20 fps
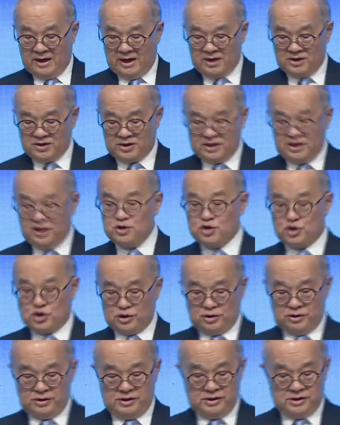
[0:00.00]
At the
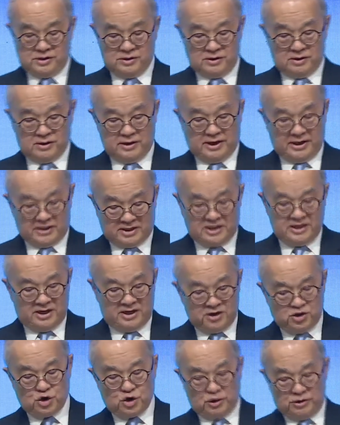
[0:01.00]

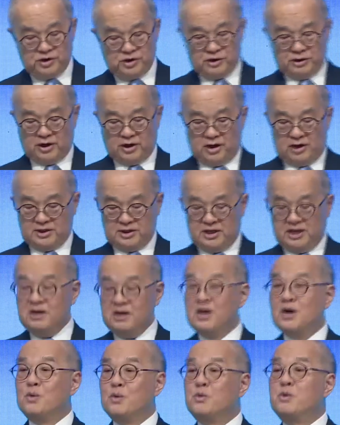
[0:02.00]
Insurance
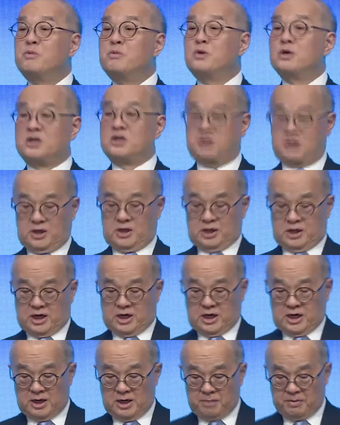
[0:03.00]
Authority, we would
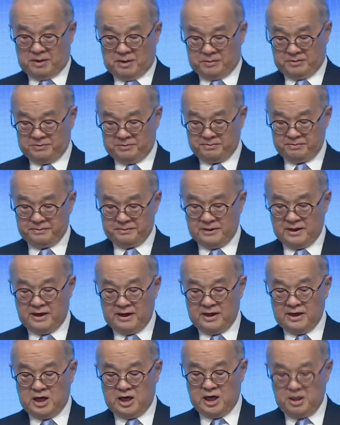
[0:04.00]
keep up
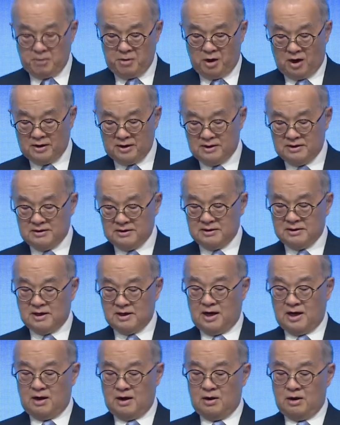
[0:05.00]
and keep on
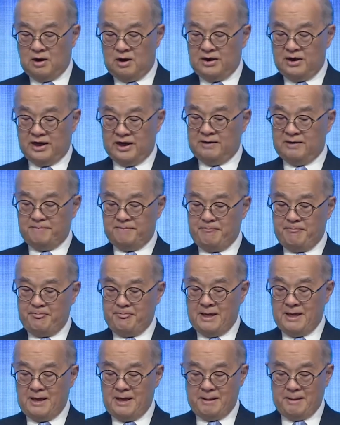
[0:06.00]
our learning
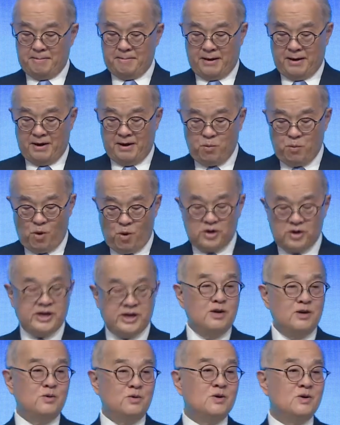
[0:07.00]
by
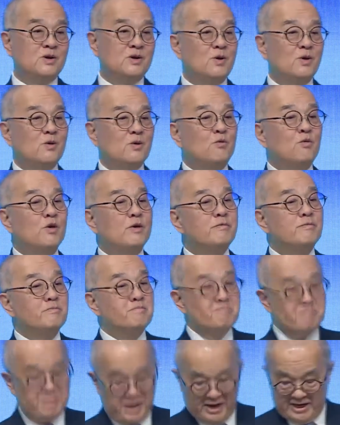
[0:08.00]
walking
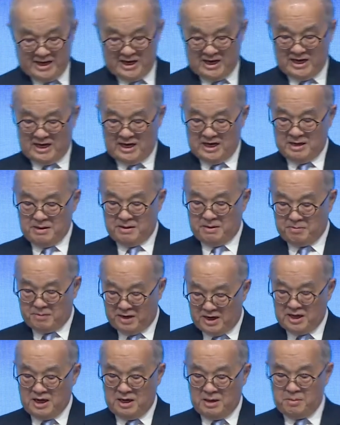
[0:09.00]
with many,
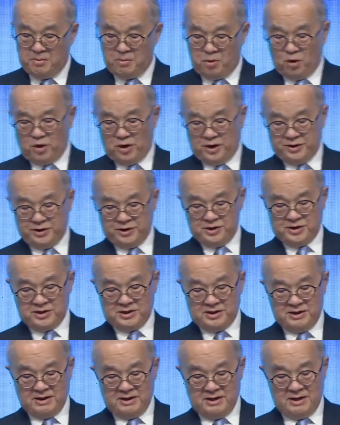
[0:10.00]
many more
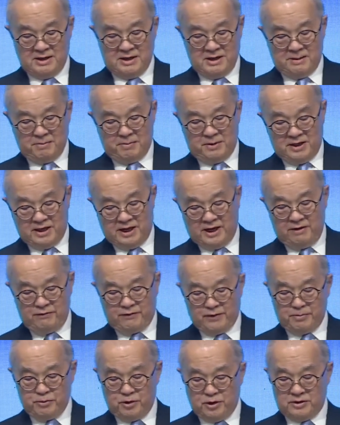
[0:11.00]
others, be
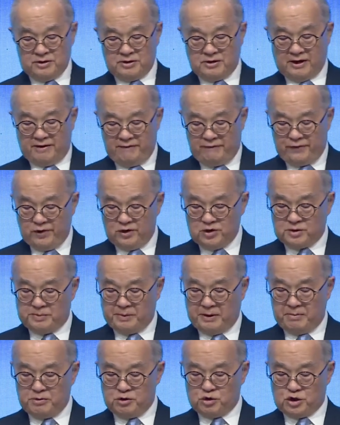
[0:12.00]
they from the
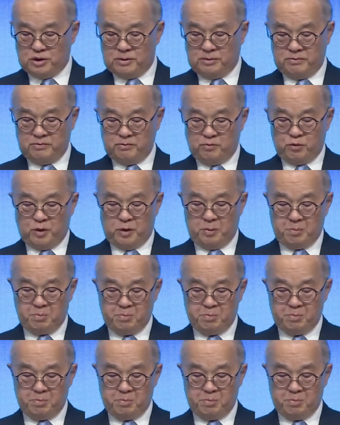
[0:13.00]
diverse membership